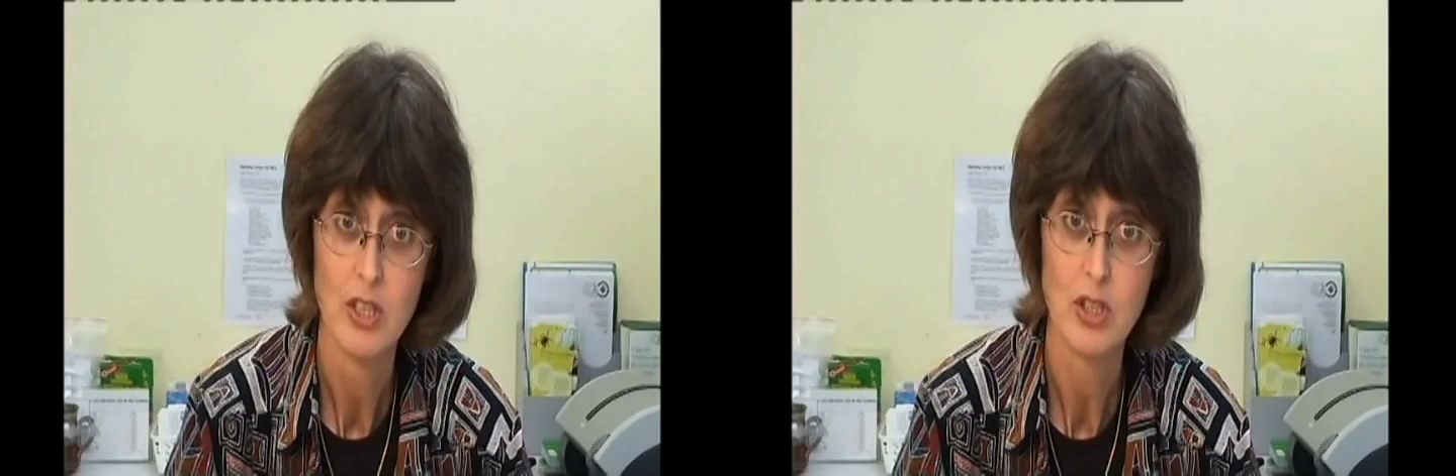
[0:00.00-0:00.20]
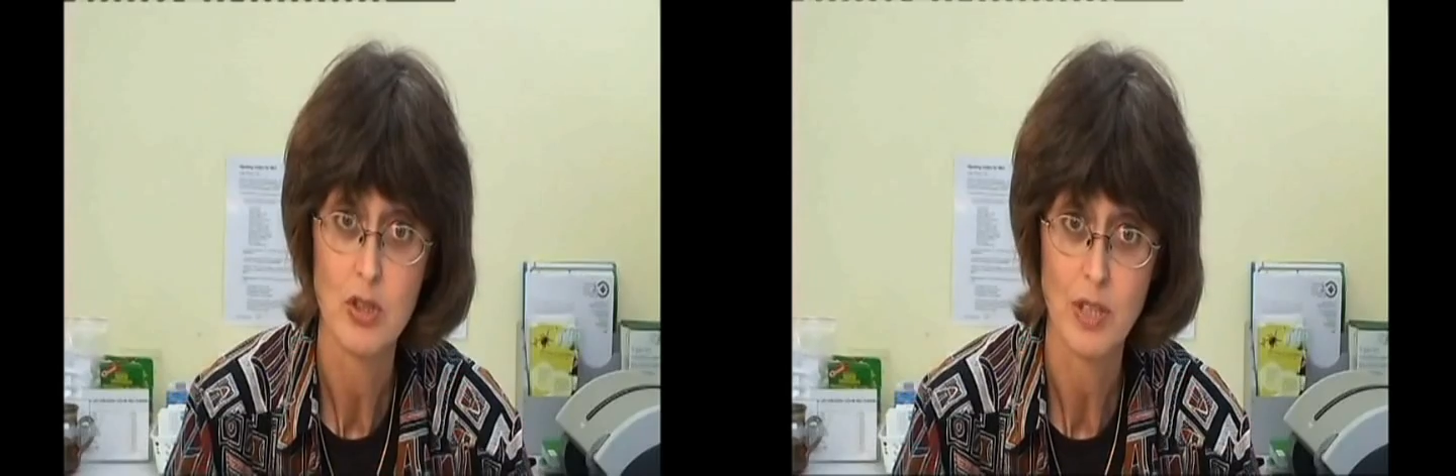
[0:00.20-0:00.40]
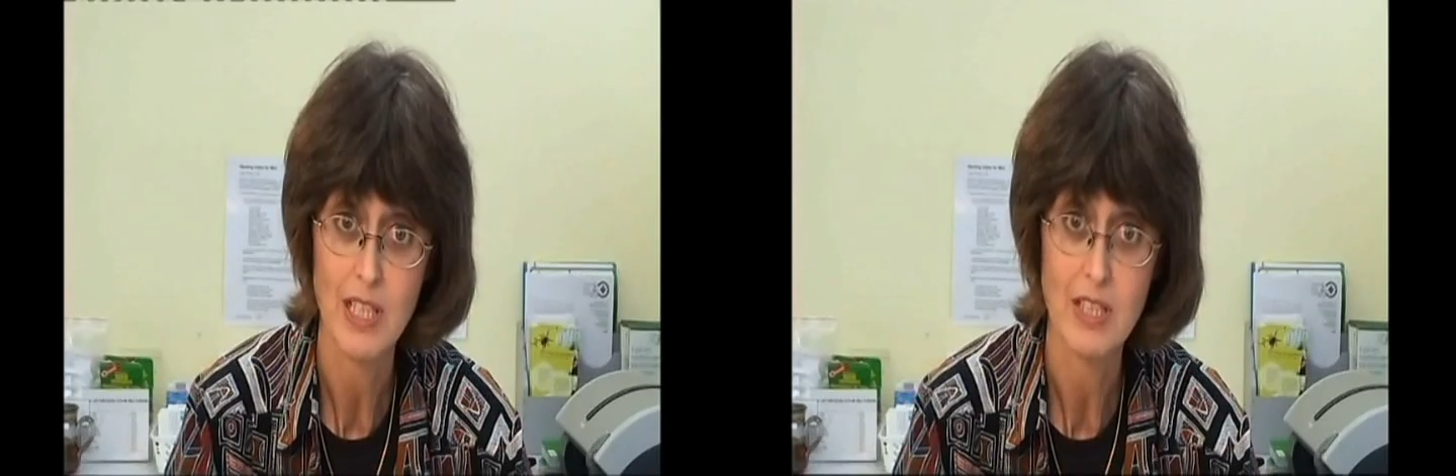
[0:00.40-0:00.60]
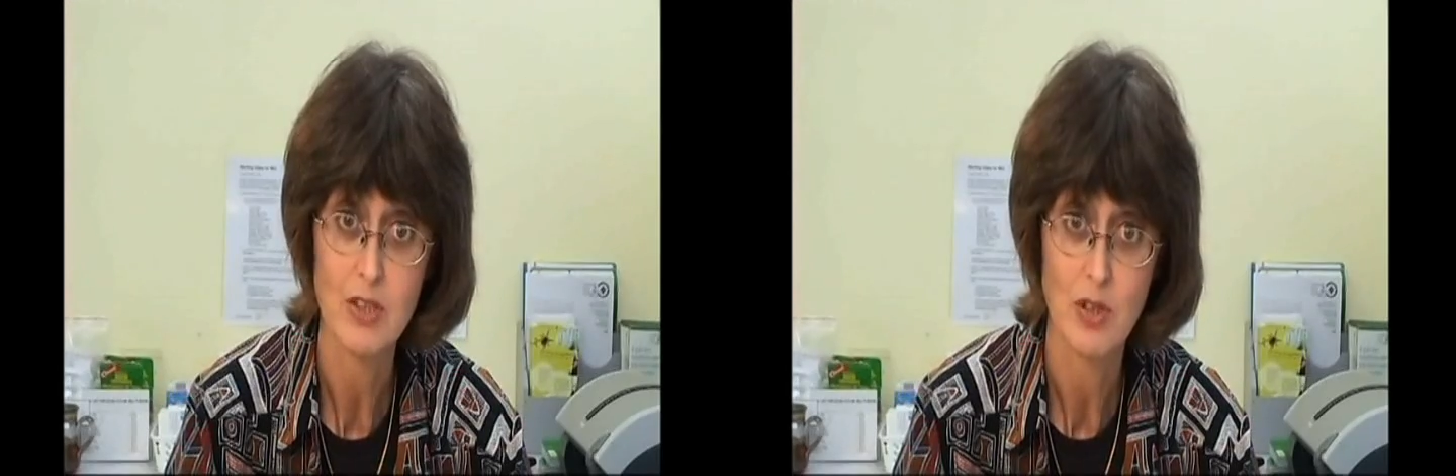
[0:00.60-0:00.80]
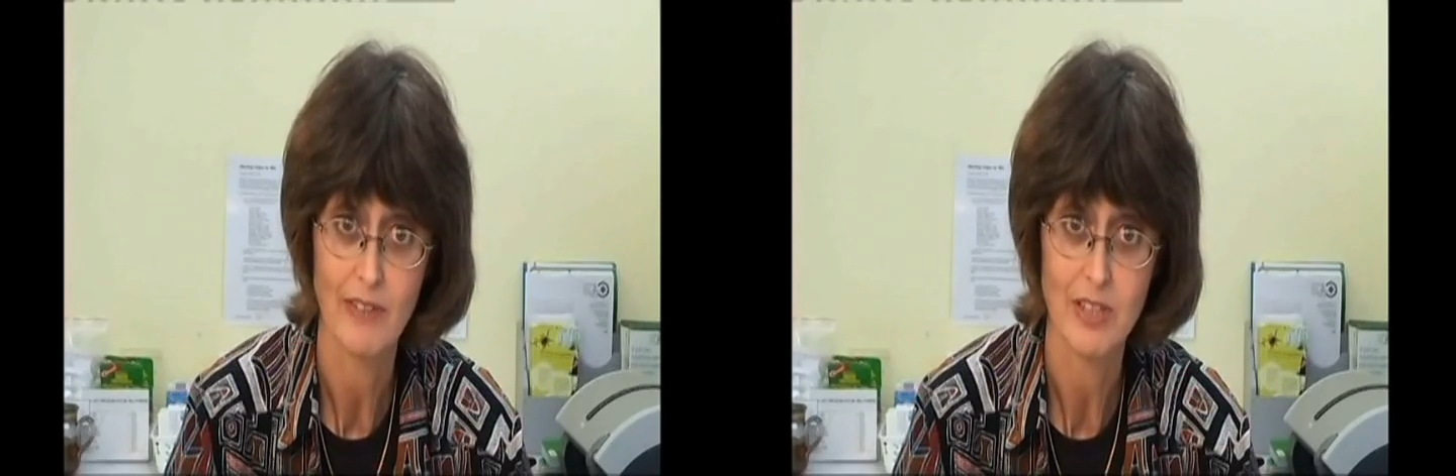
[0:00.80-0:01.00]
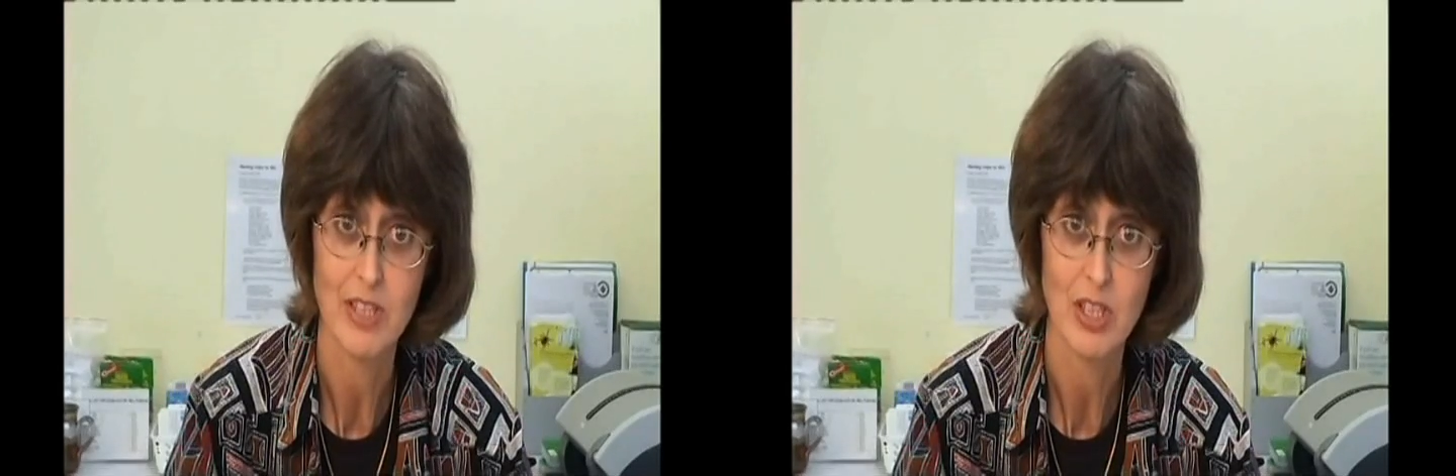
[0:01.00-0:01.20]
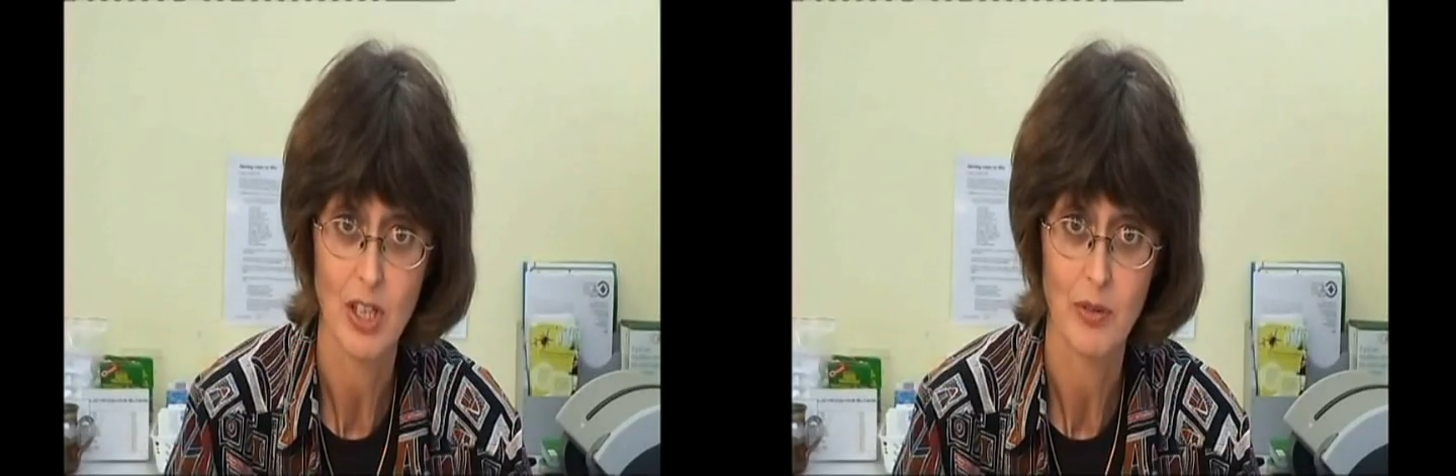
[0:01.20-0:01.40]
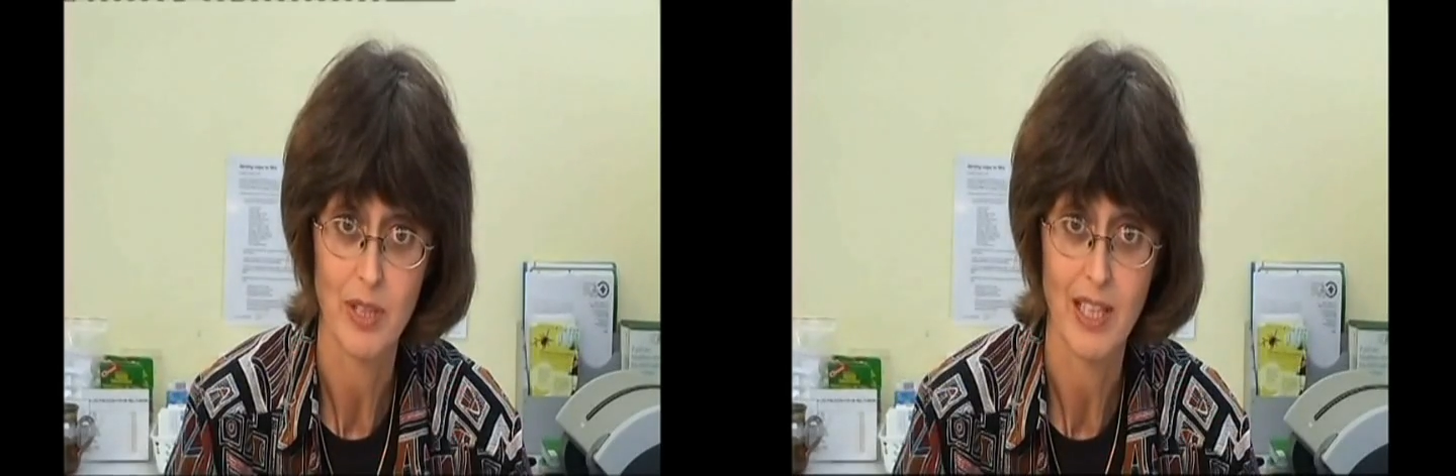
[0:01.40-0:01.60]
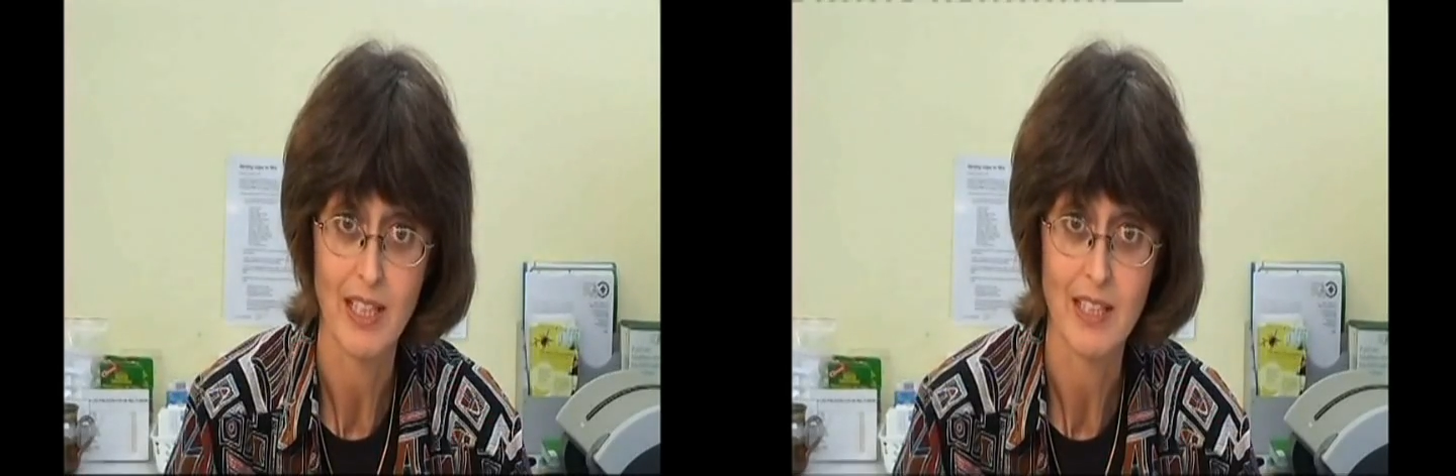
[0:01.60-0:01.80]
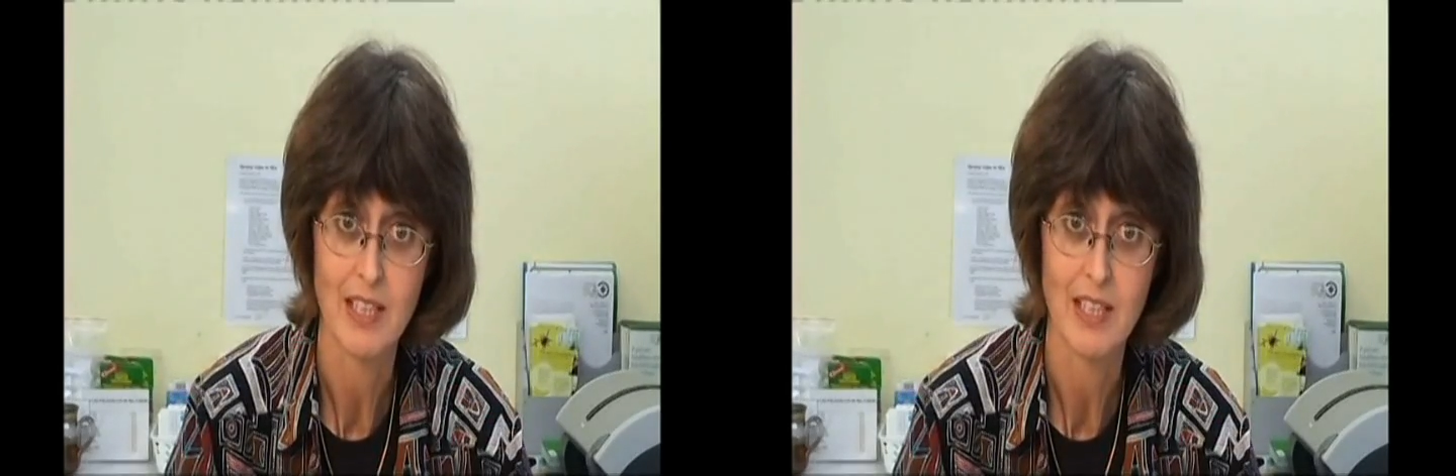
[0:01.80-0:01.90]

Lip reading: to treat travellers' diarrhea